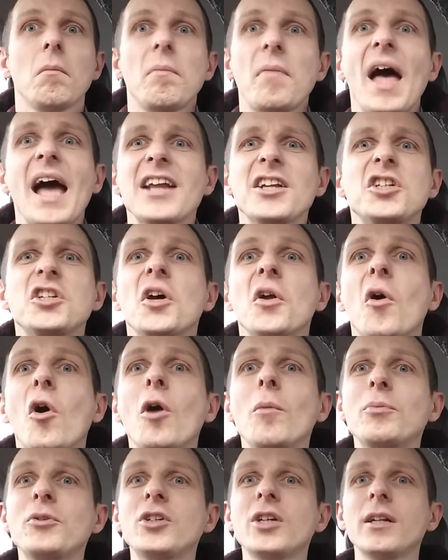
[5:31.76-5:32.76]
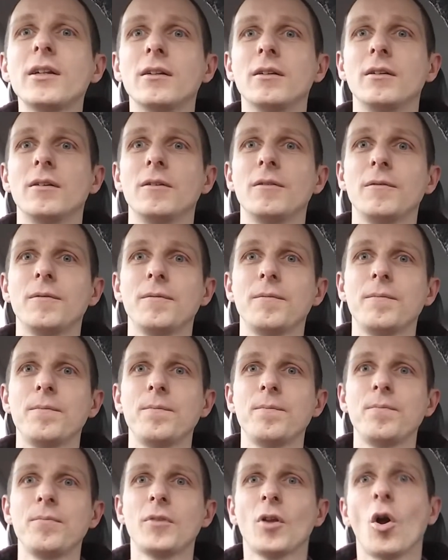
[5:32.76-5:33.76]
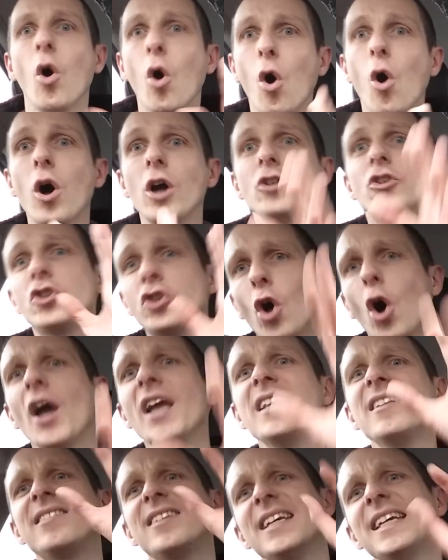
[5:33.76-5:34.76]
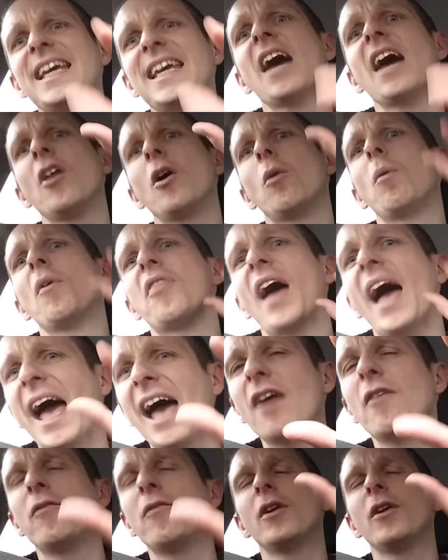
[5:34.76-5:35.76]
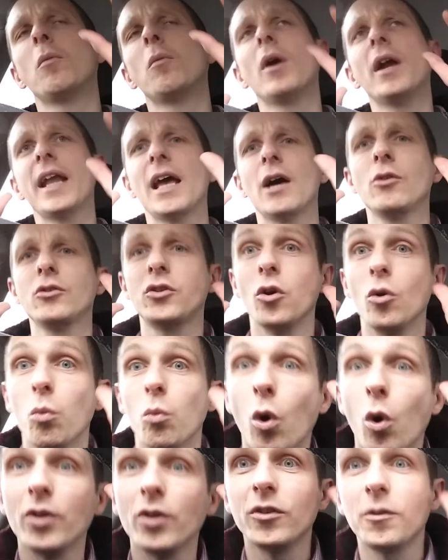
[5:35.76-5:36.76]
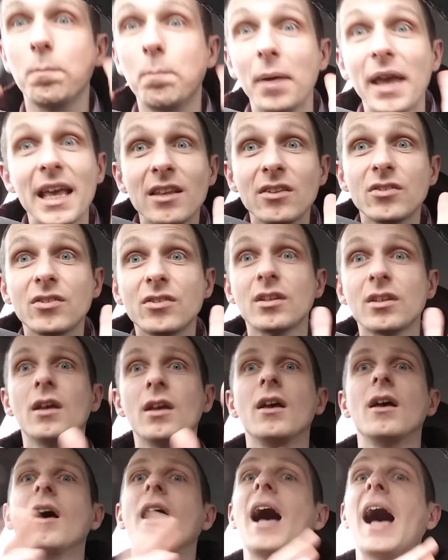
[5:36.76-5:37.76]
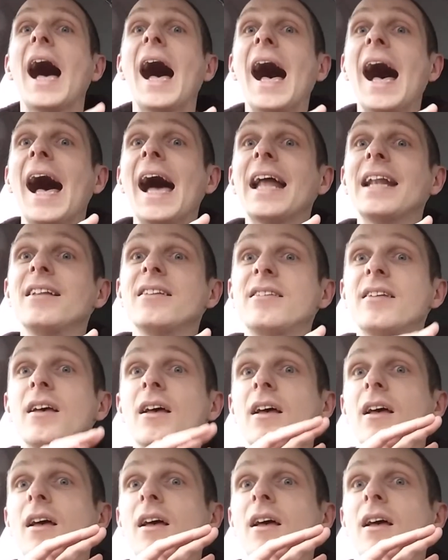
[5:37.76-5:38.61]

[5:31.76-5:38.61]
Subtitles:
That's your option. Or join together with everyone else who wants peace and